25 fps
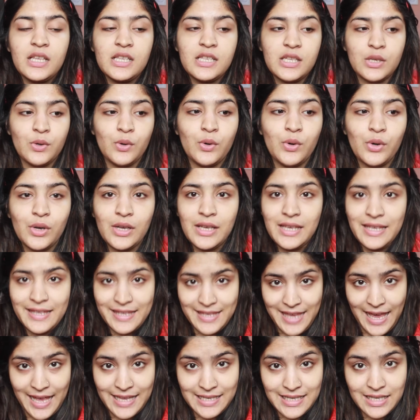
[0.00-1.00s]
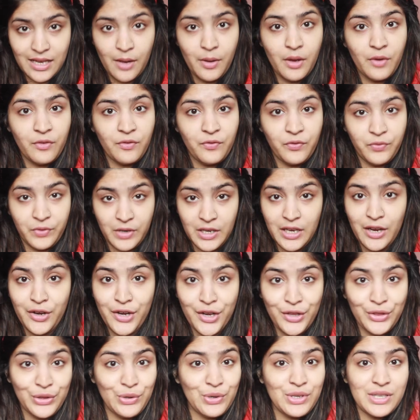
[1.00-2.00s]
So yes,
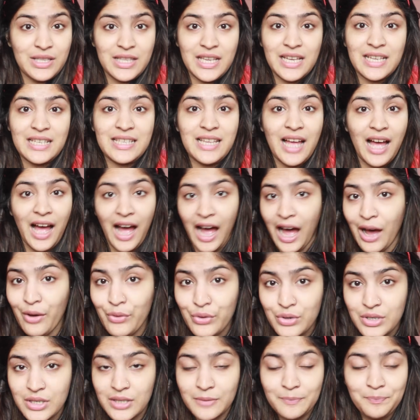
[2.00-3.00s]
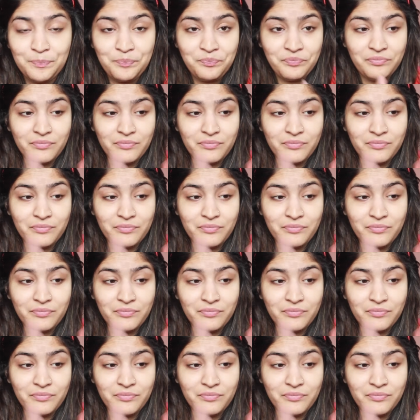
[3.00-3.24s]
clearing those things out.